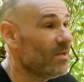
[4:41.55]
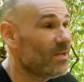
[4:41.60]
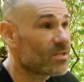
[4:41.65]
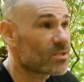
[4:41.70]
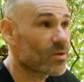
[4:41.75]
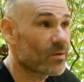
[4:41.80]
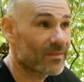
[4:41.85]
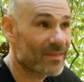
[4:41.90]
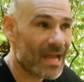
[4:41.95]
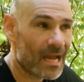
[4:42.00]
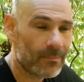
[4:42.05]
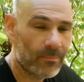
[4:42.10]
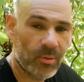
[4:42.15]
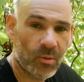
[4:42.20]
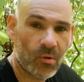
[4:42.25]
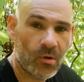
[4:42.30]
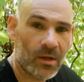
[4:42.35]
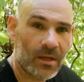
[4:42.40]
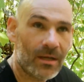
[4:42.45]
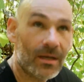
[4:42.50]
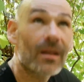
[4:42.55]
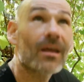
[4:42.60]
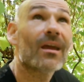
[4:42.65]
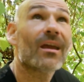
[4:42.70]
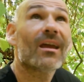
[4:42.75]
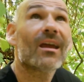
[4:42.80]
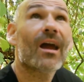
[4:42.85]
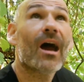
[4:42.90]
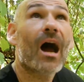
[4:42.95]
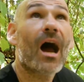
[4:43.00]
So at that point,
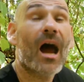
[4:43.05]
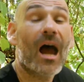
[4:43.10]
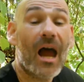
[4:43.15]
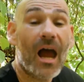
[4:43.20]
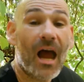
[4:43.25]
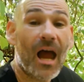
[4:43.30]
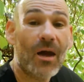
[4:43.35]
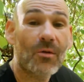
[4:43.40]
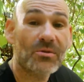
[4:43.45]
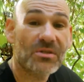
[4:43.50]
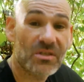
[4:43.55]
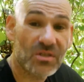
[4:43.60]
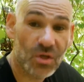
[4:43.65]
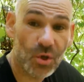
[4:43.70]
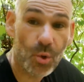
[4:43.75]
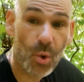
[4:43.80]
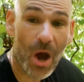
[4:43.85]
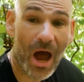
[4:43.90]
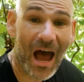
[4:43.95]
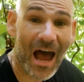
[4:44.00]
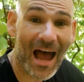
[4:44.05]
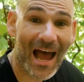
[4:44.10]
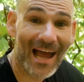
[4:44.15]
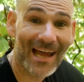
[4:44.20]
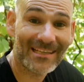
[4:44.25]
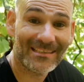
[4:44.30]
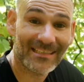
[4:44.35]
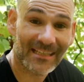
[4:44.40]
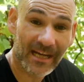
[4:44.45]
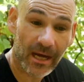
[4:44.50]
I was too
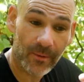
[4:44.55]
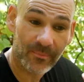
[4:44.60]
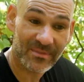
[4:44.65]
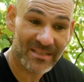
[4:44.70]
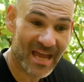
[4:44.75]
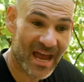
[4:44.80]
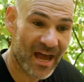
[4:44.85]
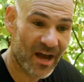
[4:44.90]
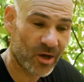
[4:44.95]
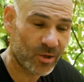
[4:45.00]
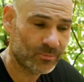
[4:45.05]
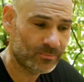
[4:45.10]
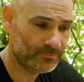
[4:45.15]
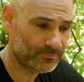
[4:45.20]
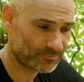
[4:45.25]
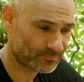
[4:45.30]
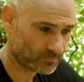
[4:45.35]
high to come down